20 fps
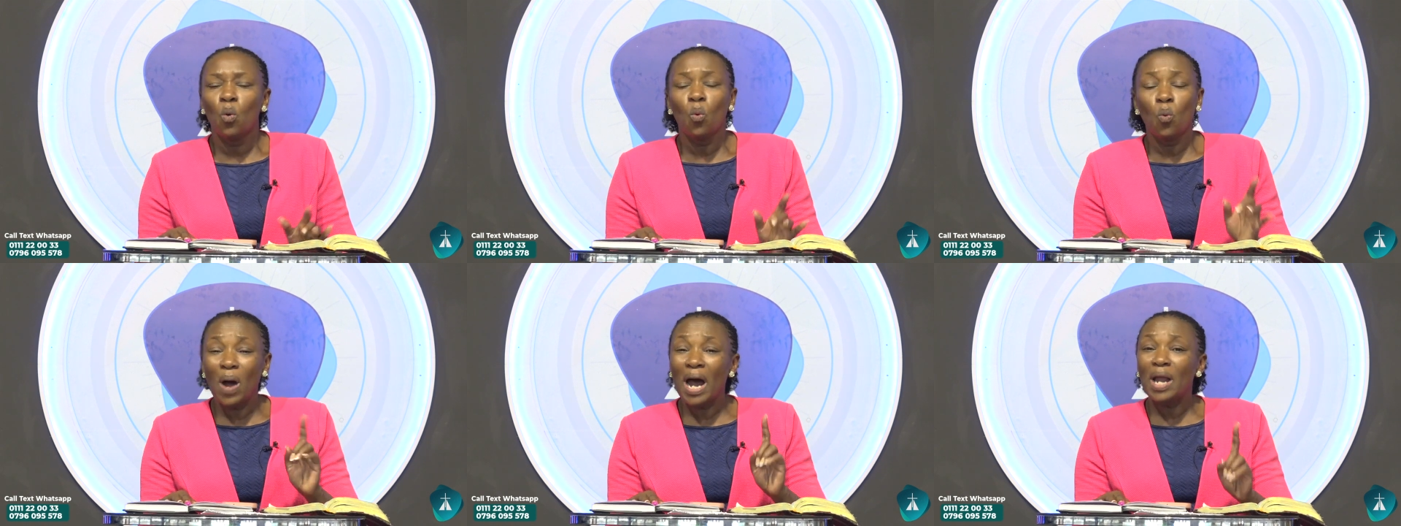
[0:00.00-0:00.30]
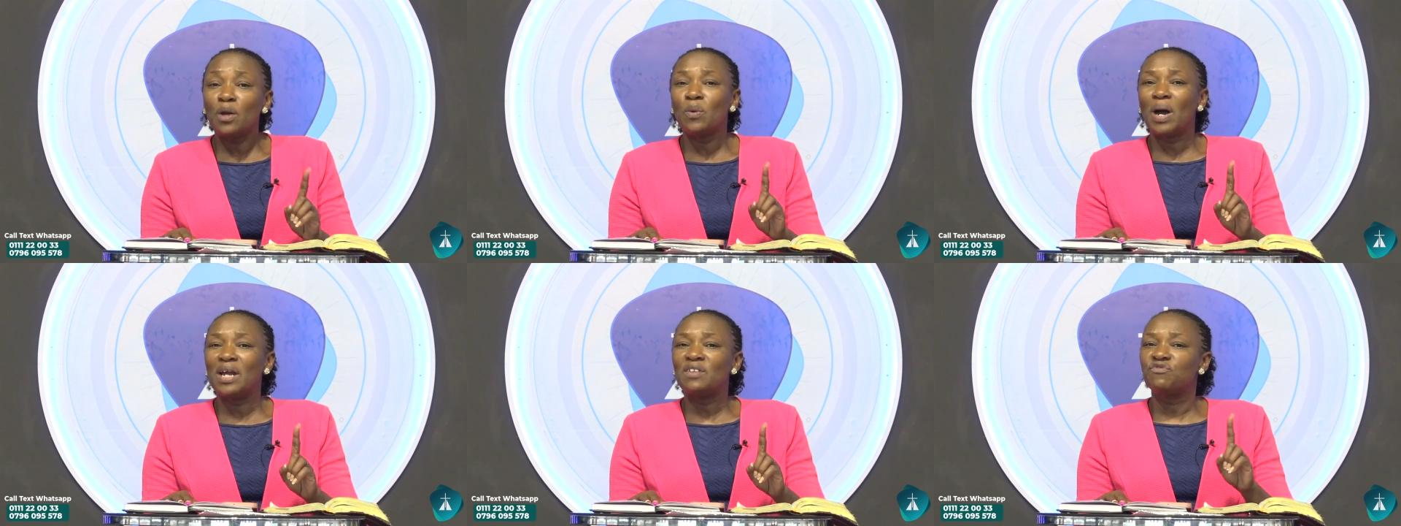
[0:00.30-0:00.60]

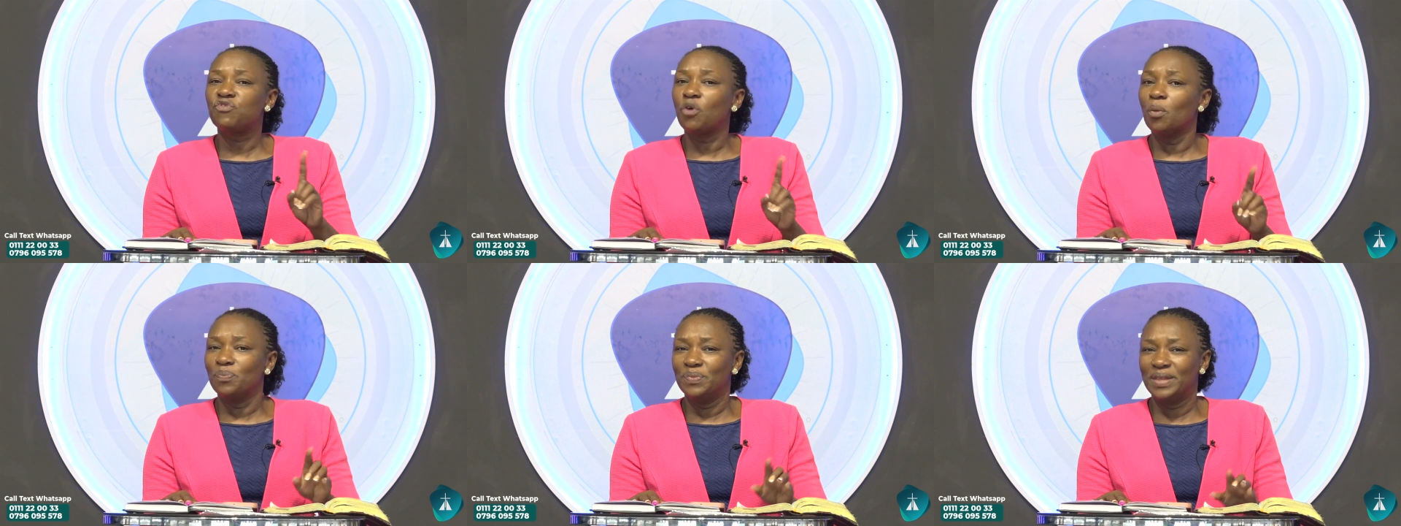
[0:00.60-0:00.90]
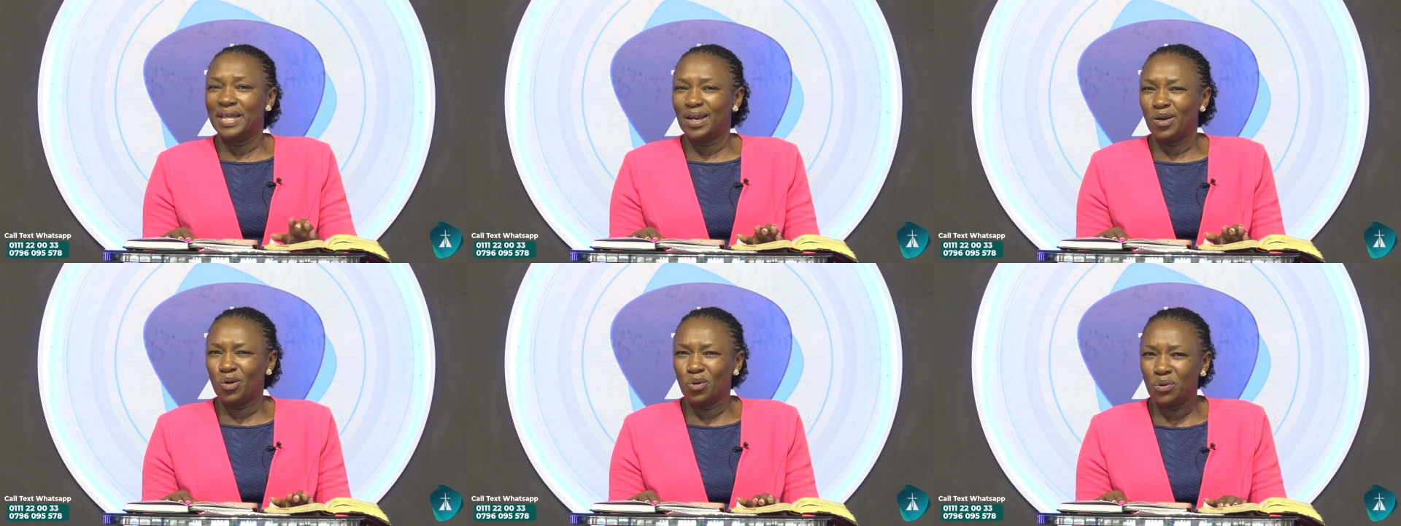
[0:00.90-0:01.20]
one word from
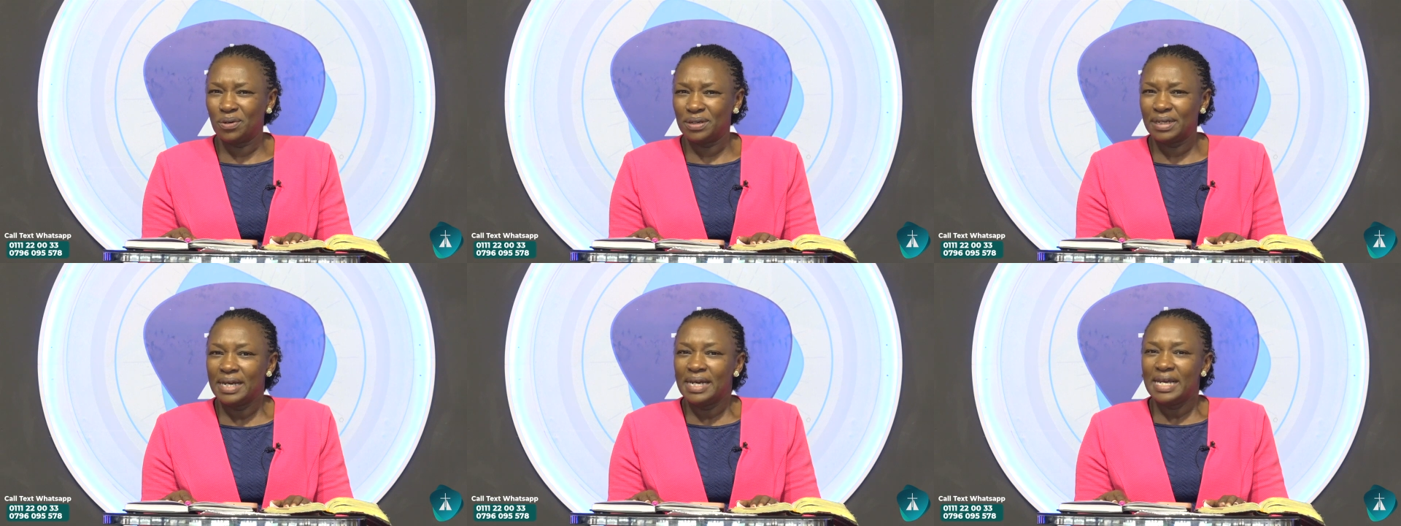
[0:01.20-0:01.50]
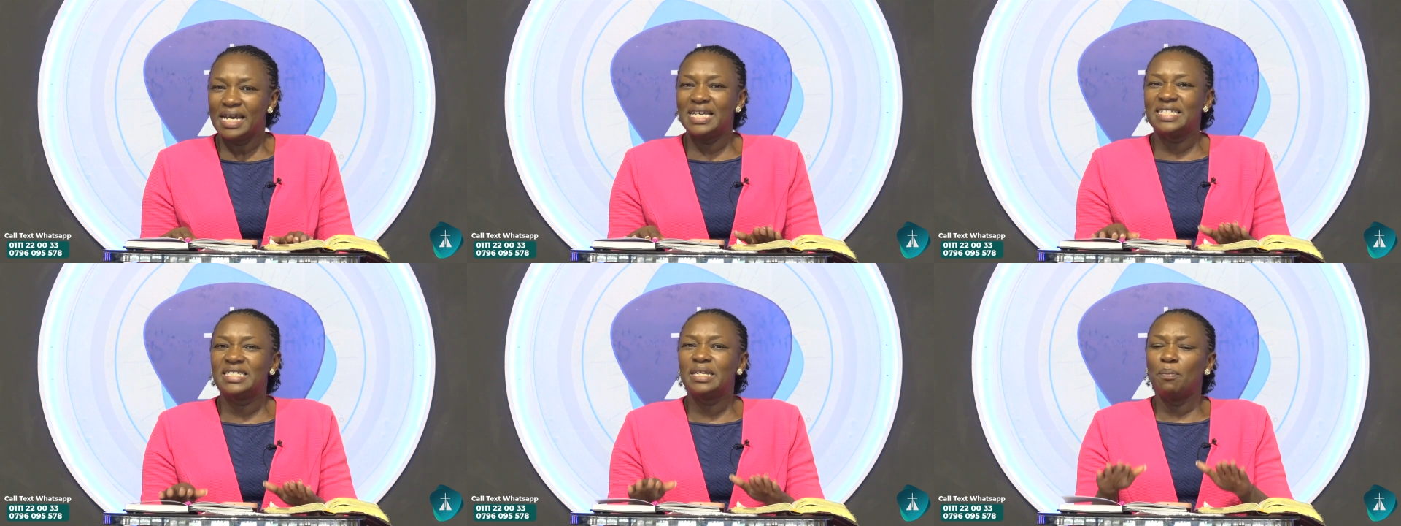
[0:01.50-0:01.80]
the Lord
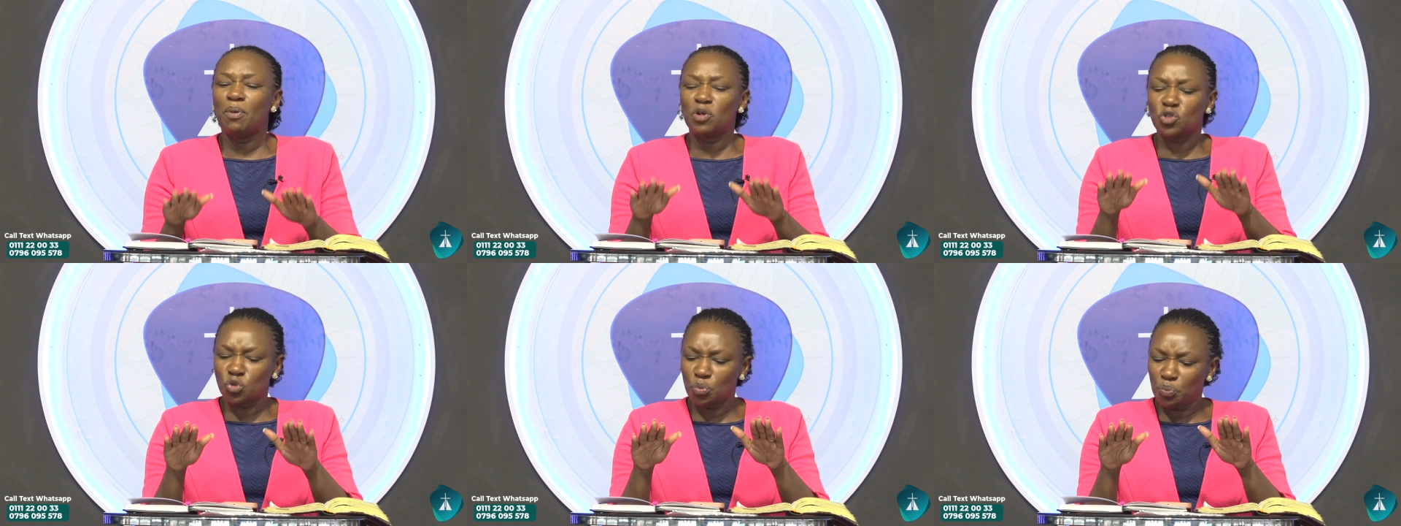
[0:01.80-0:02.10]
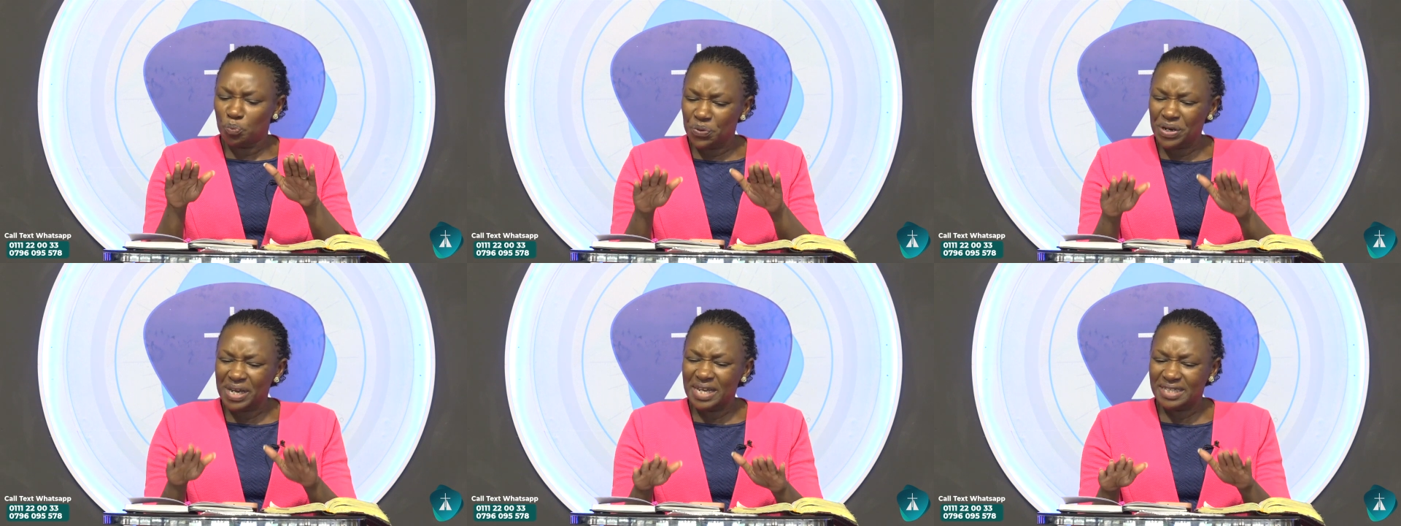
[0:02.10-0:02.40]
is able to
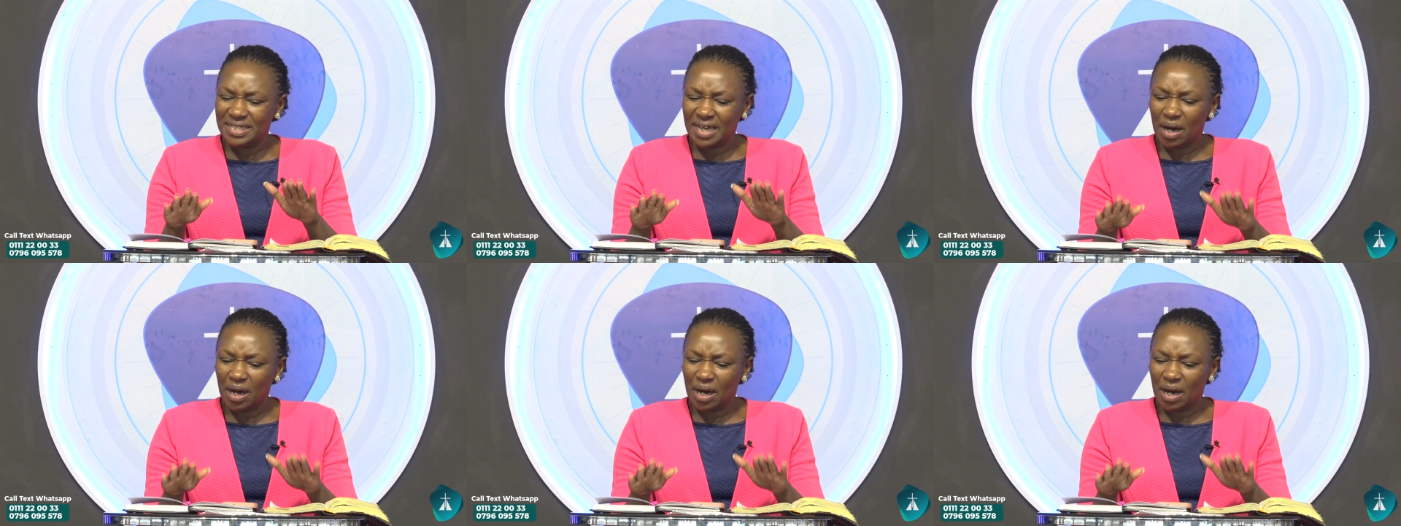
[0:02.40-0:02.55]
bring